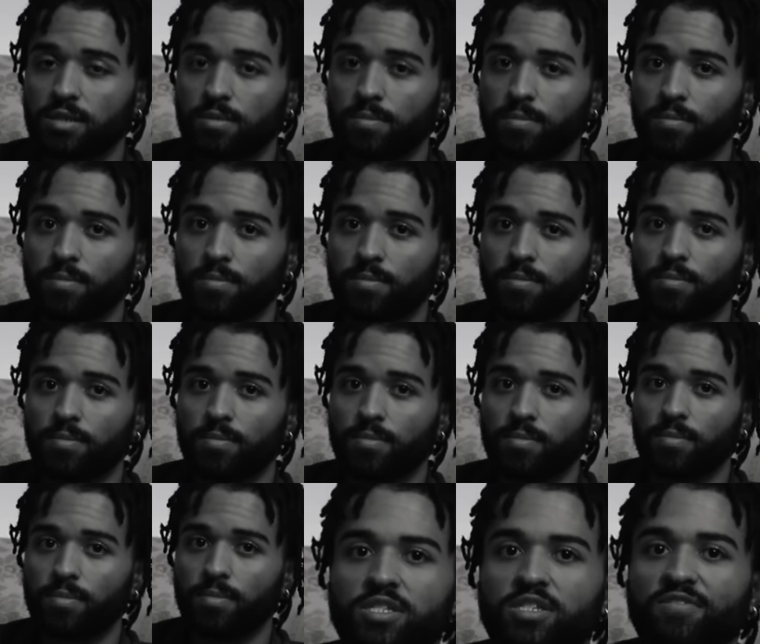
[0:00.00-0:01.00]
In Triumph of the
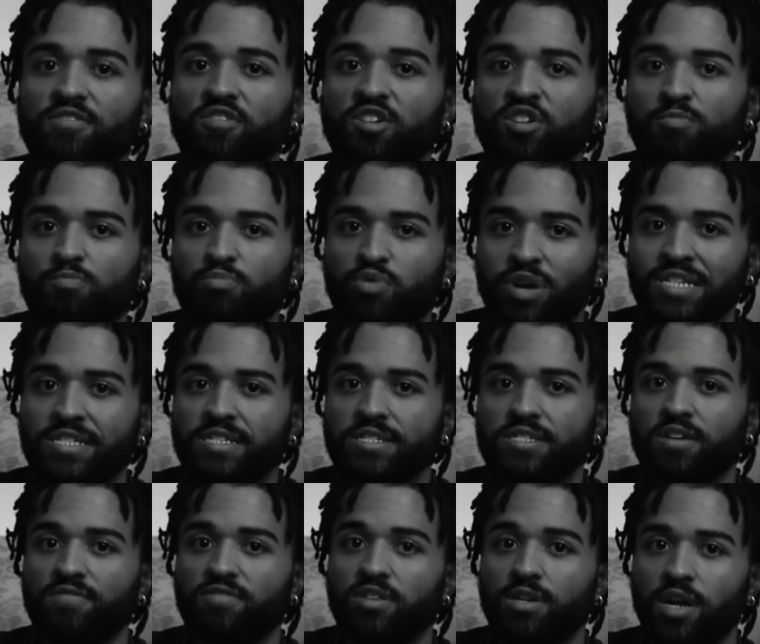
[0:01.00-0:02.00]
Will, it's the very
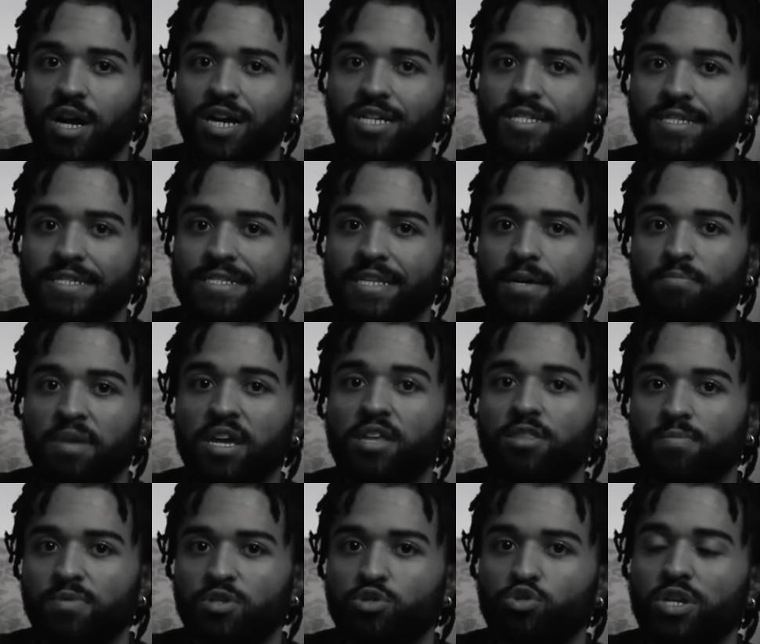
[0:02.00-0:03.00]
presence of the Nazis that make
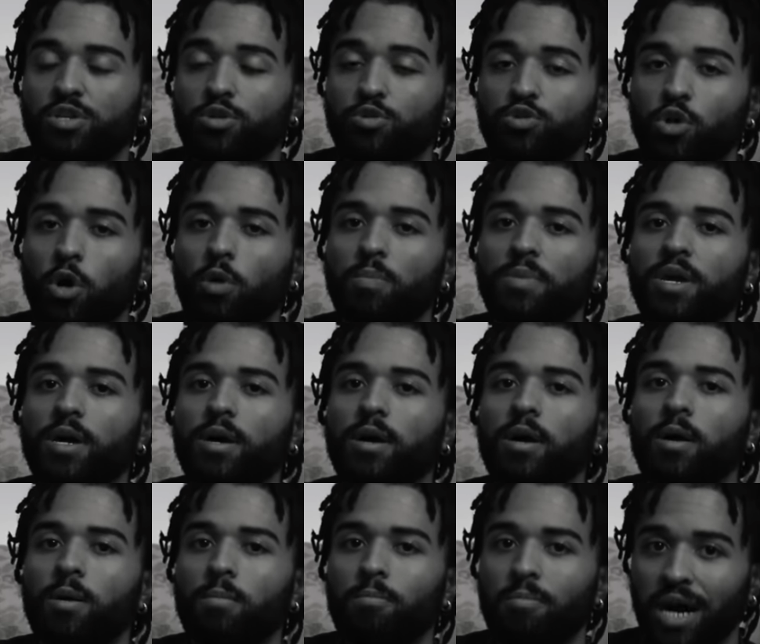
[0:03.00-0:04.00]
the portrayed utopia
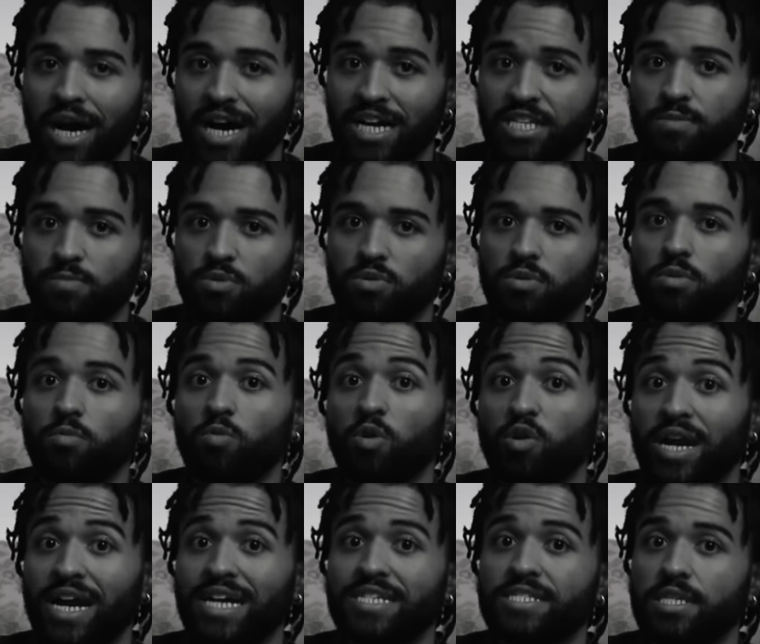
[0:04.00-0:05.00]
possible,
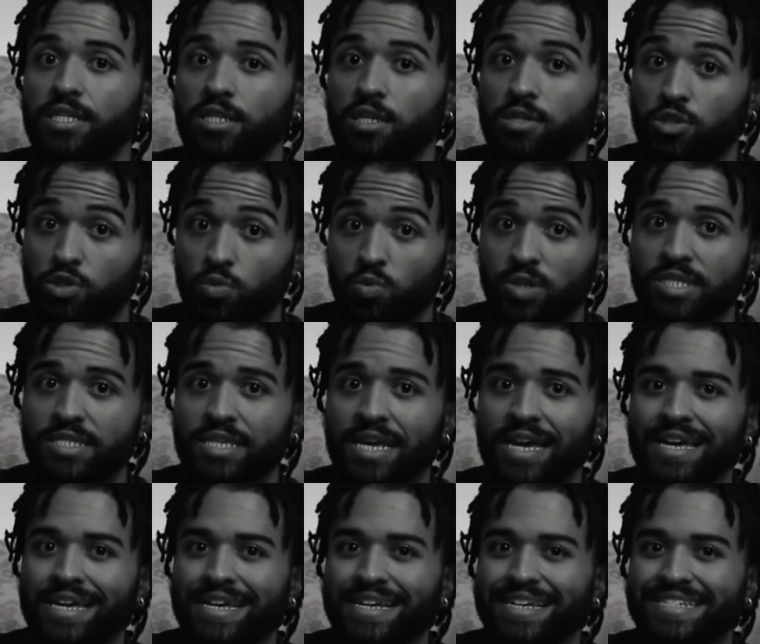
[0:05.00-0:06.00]
whereas in Jud Süß,
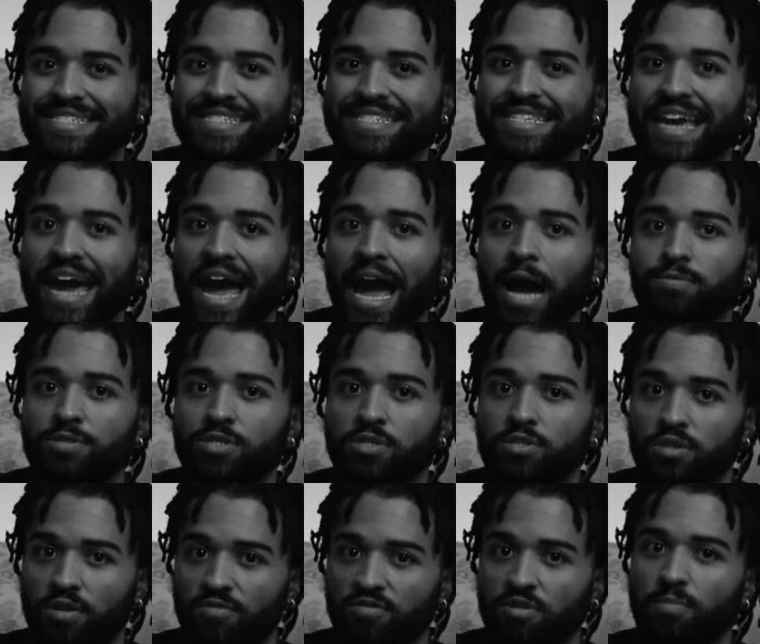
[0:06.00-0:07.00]
it's the
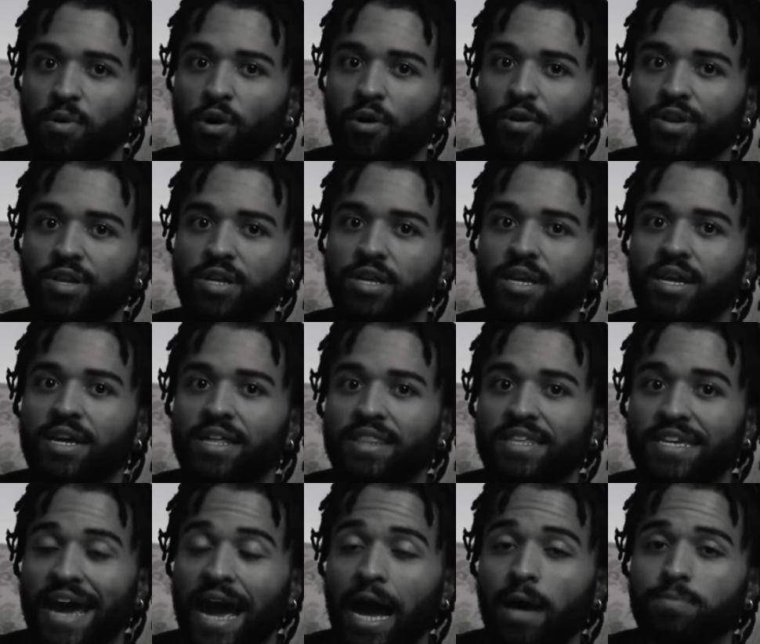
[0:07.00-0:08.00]
absence of the party,
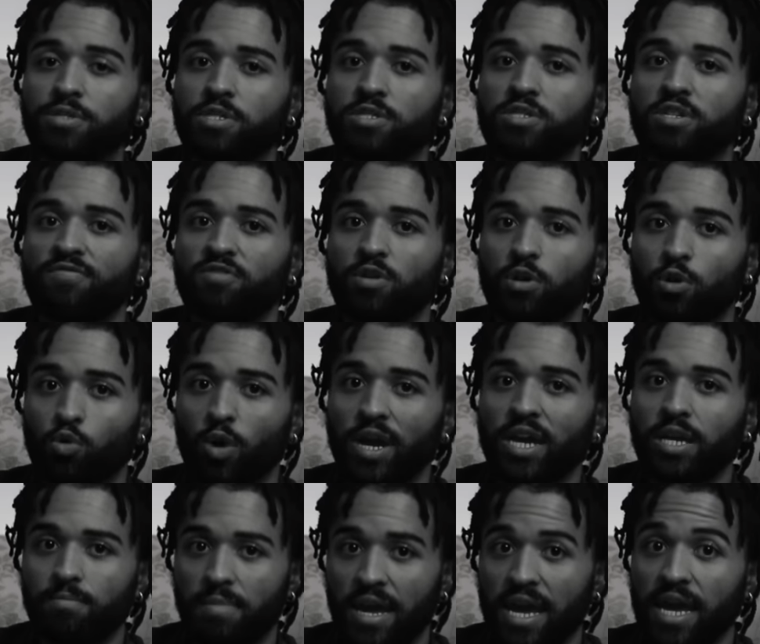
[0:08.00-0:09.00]
the absence of a
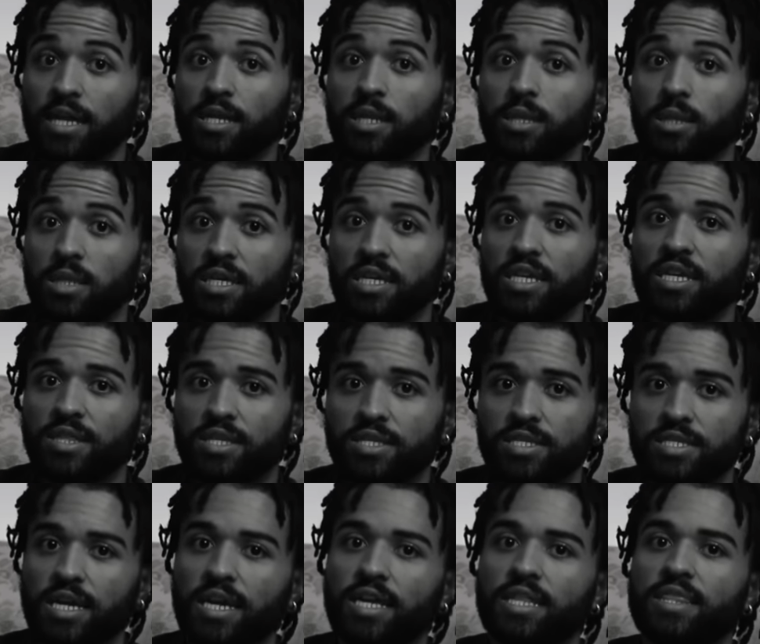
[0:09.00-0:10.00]
great man leading the
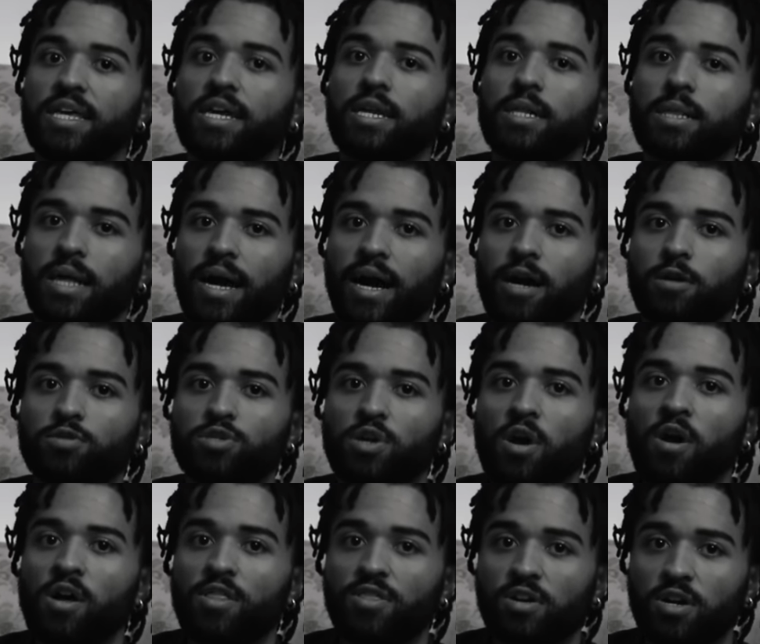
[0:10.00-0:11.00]
state that allows
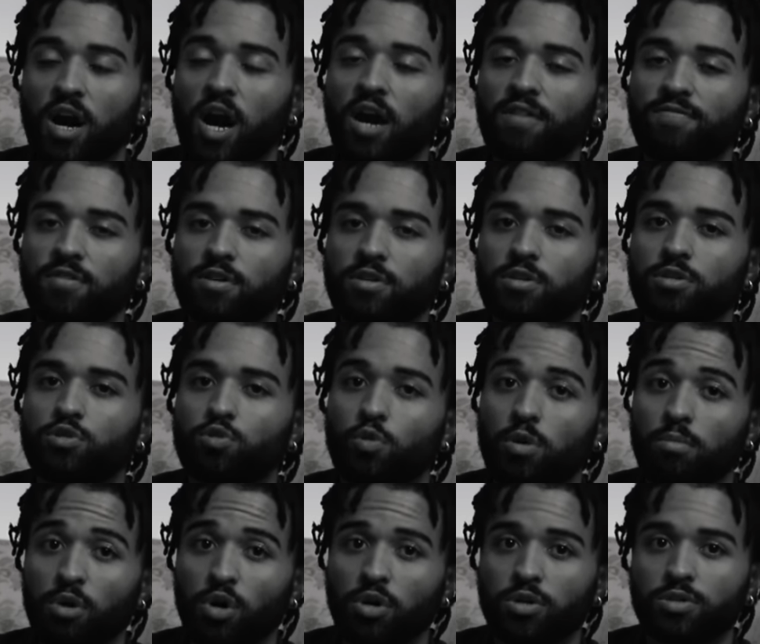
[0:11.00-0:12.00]
the conflict to
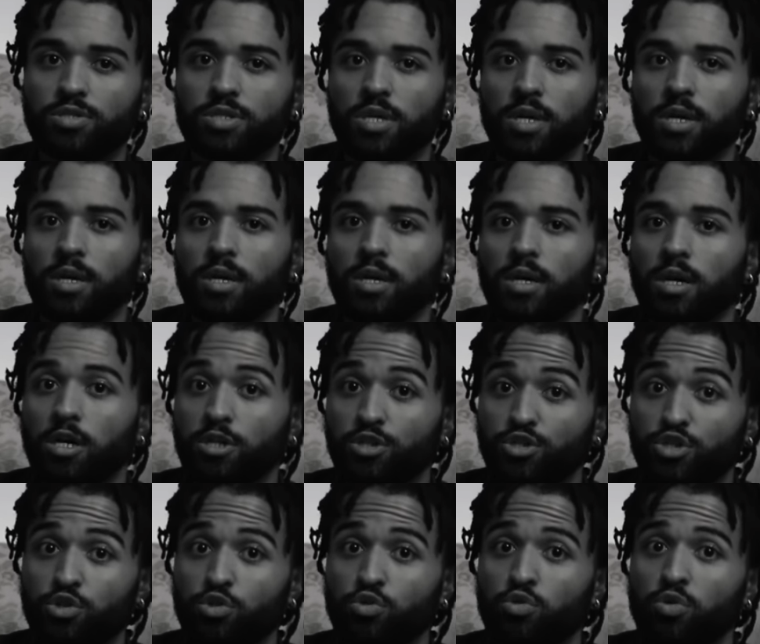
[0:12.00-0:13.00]
emerge. A
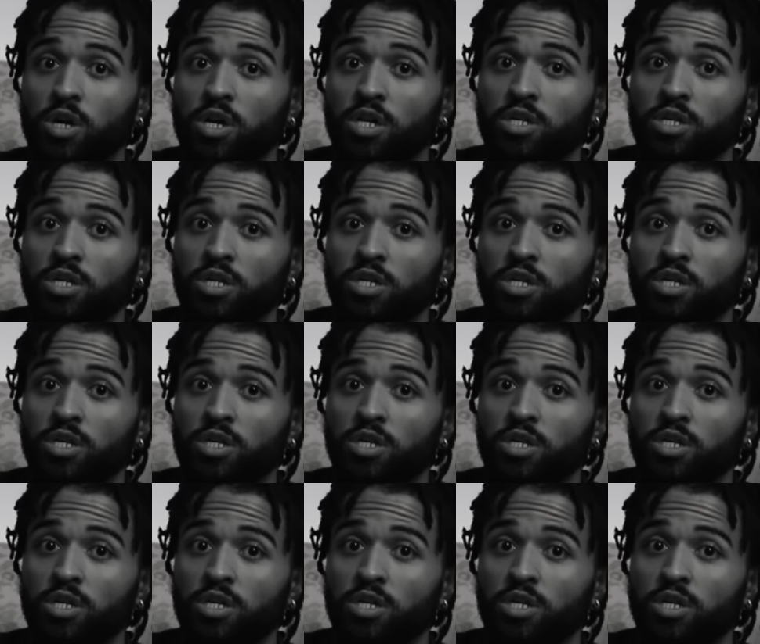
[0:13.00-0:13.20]
Jew,